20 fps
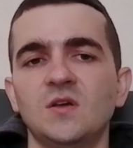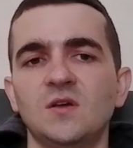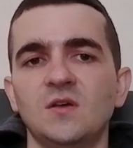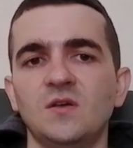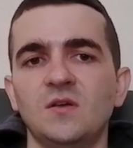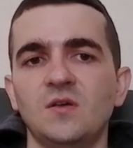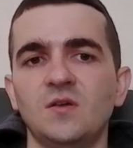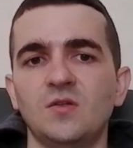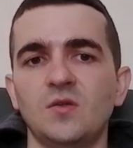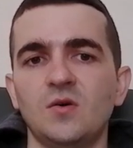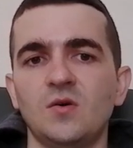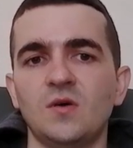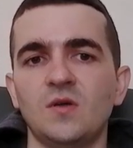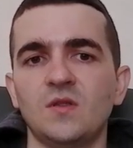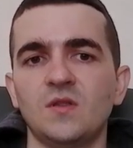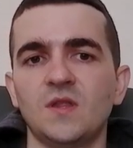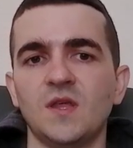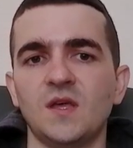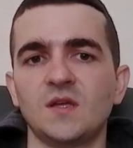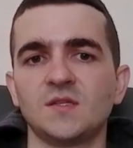you know, and
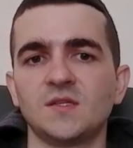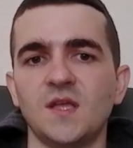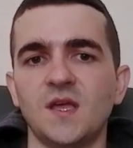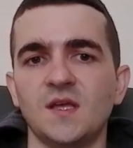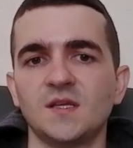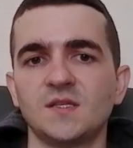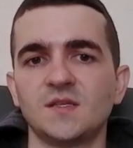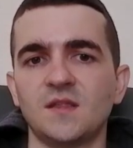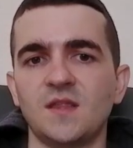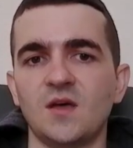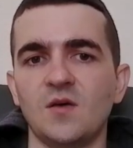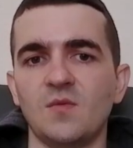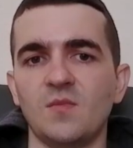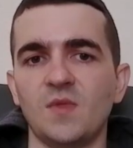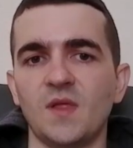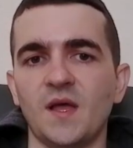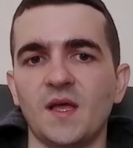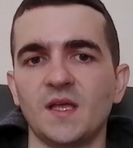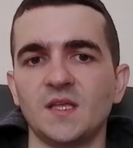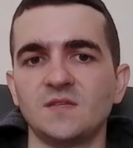takes, and now
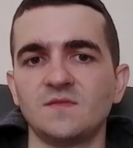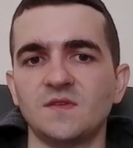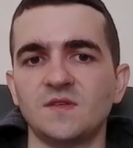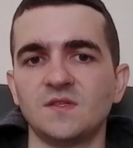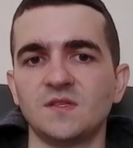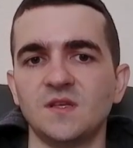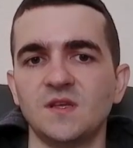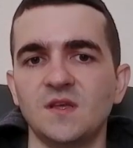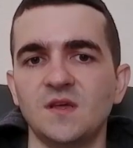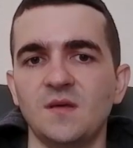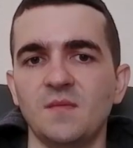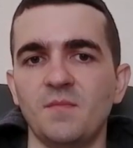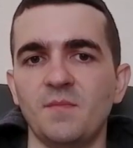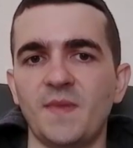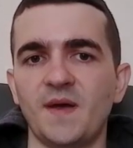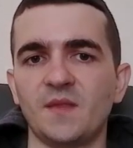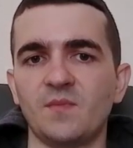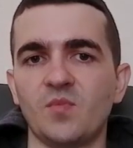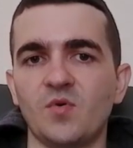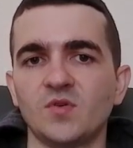black has this
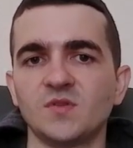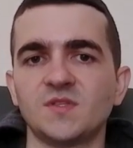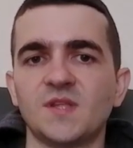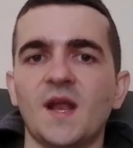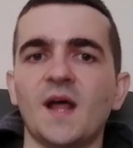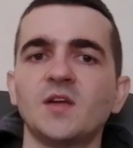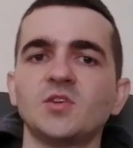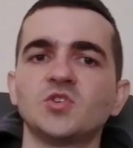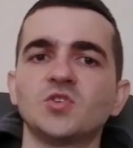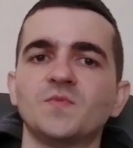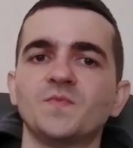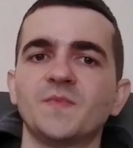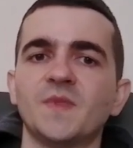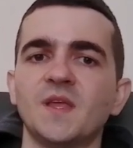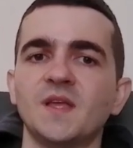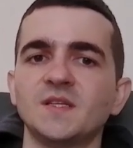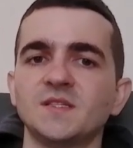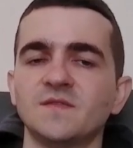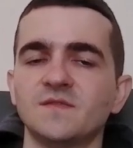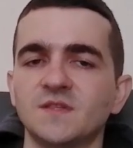bad pawn structure.
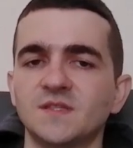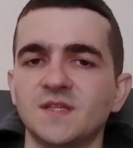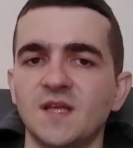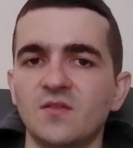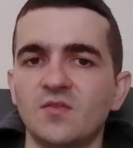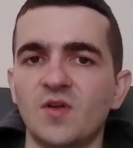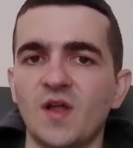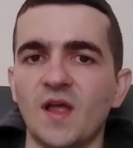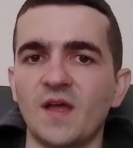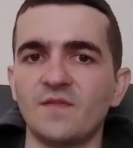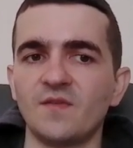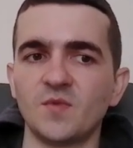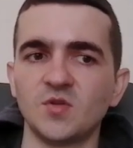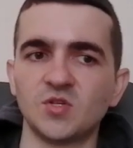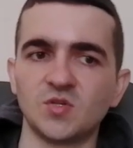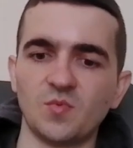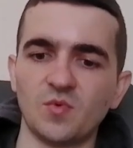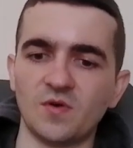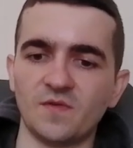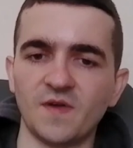King's in the center, and the
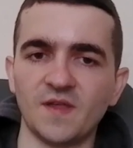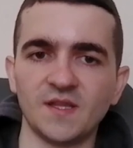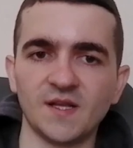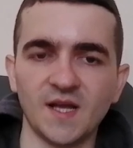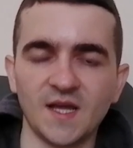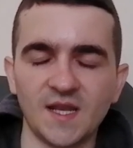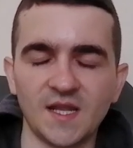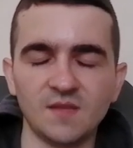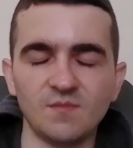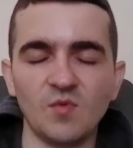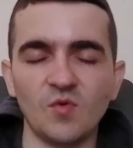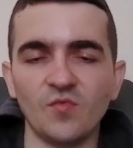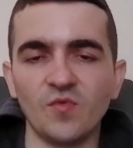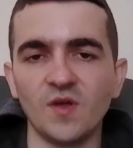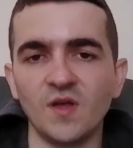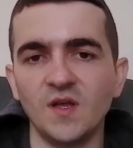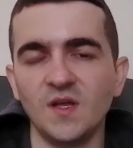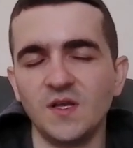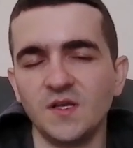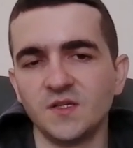bishop on f8 cannot move.
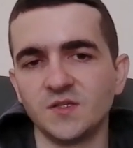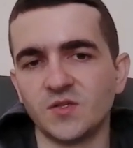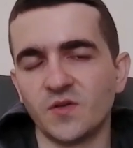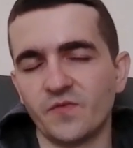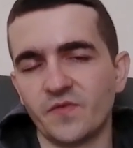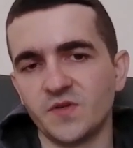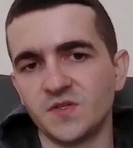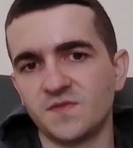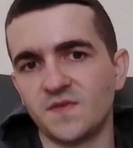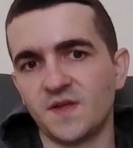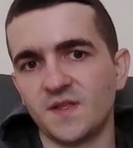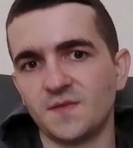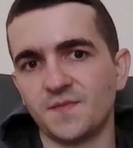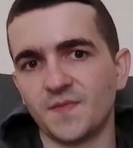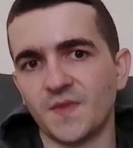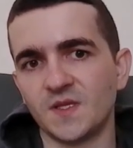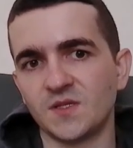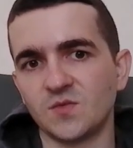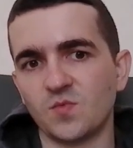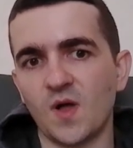So there's that
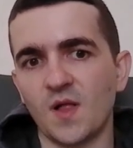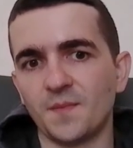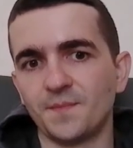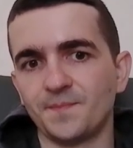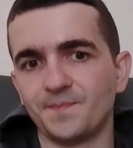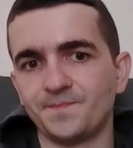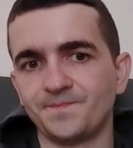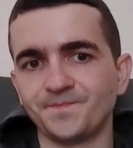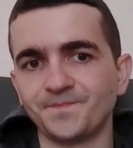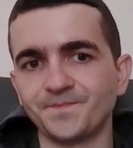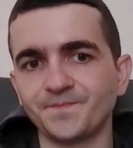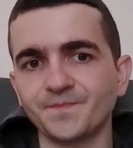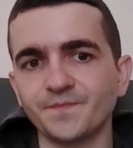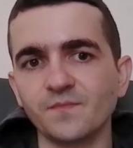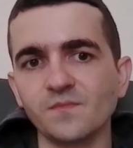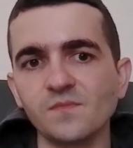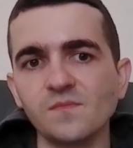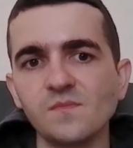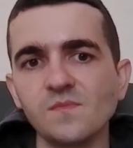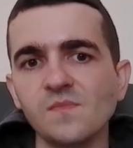as well.
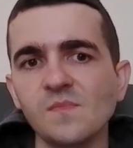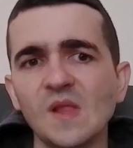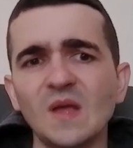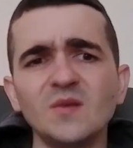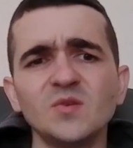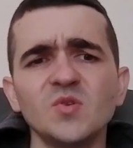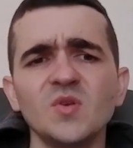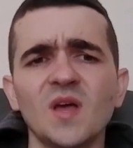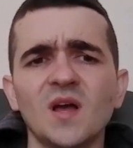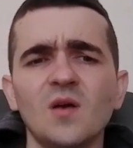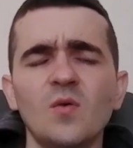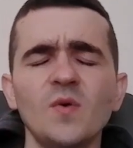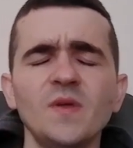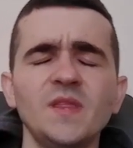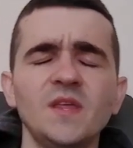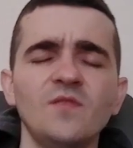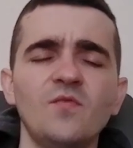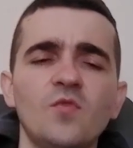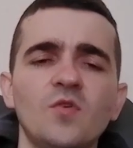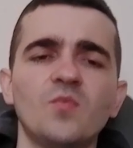So yeah, queen
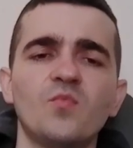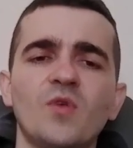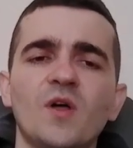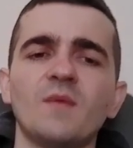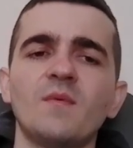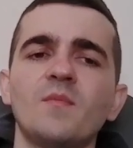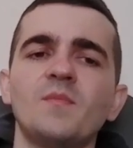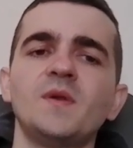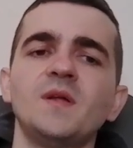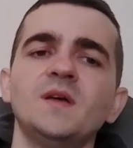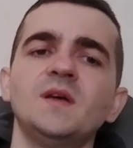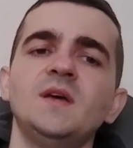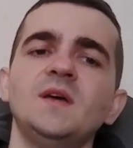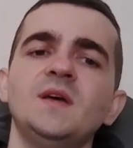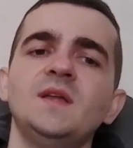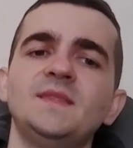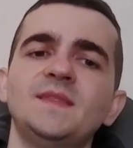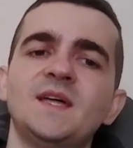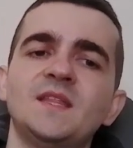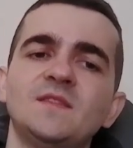a4 probably
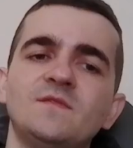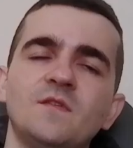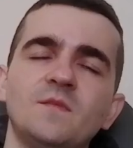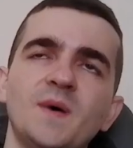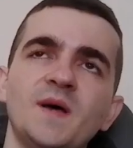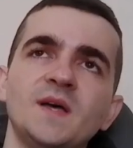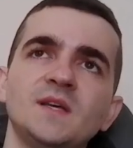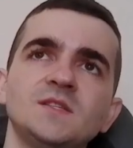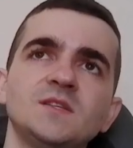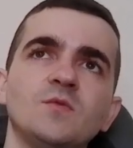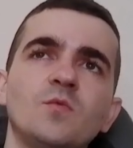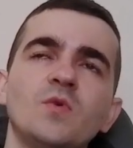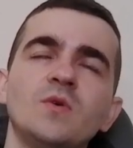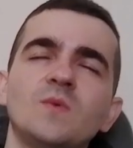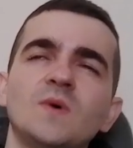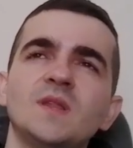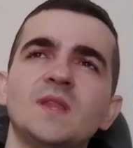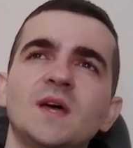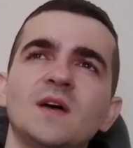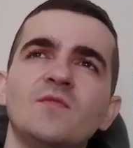not the best. We
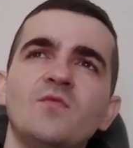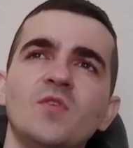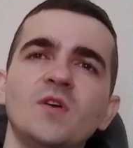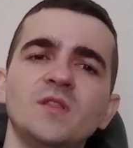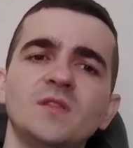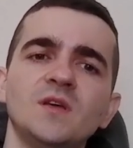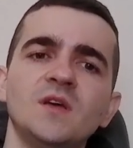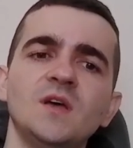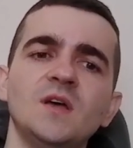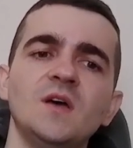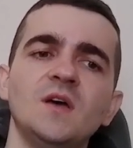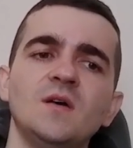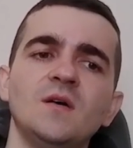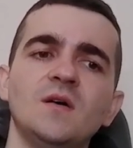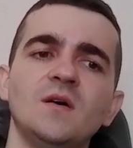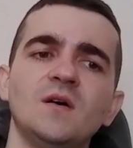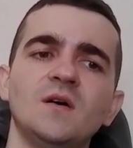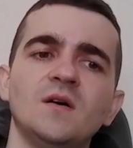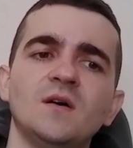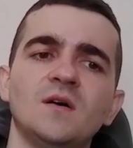want to avoid
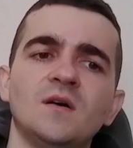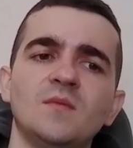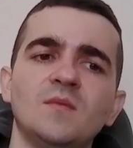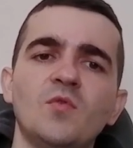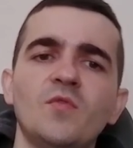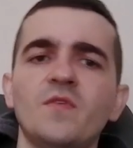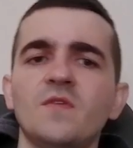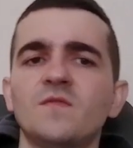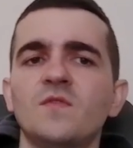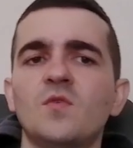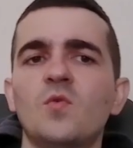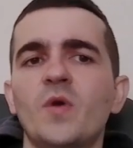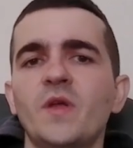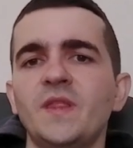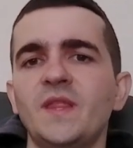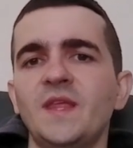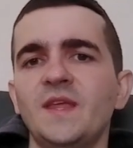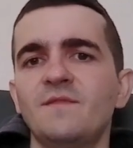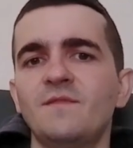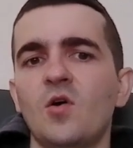moving the queen
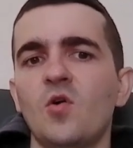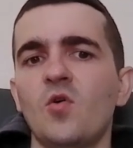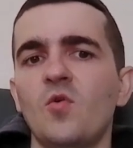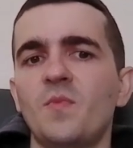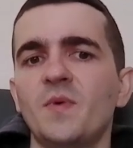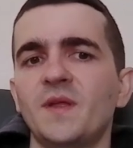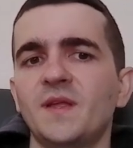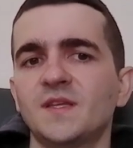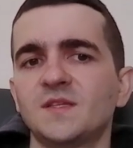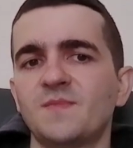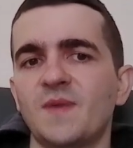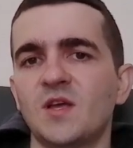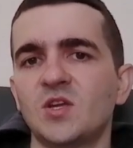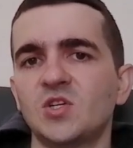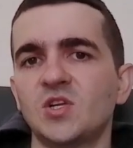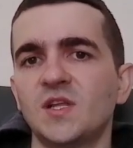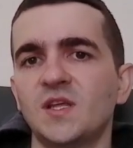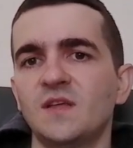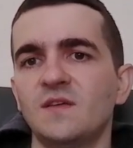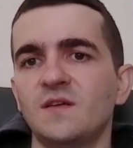in the opening,
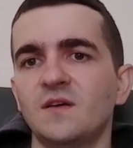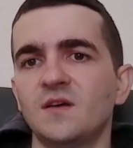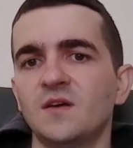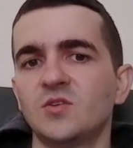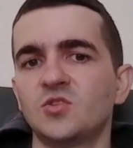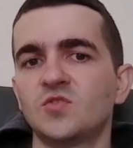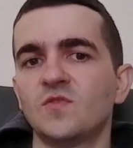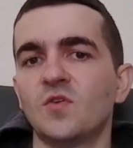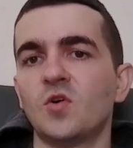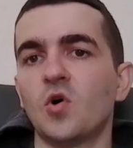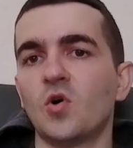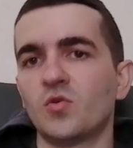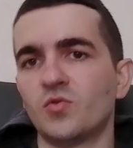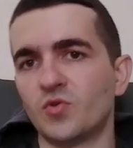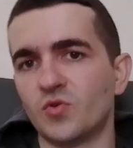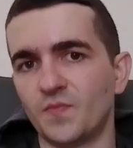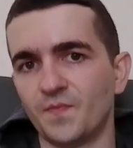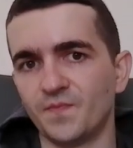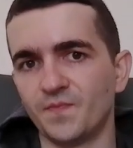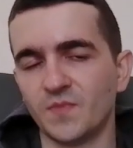especially through the
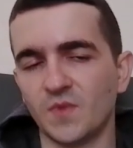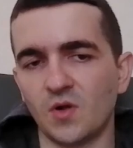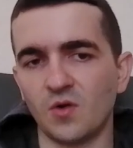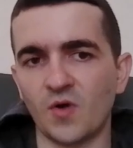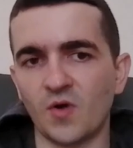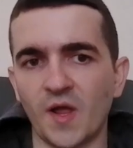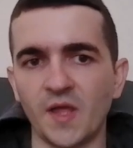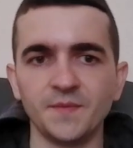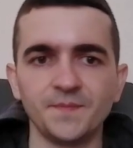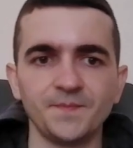corner. All right,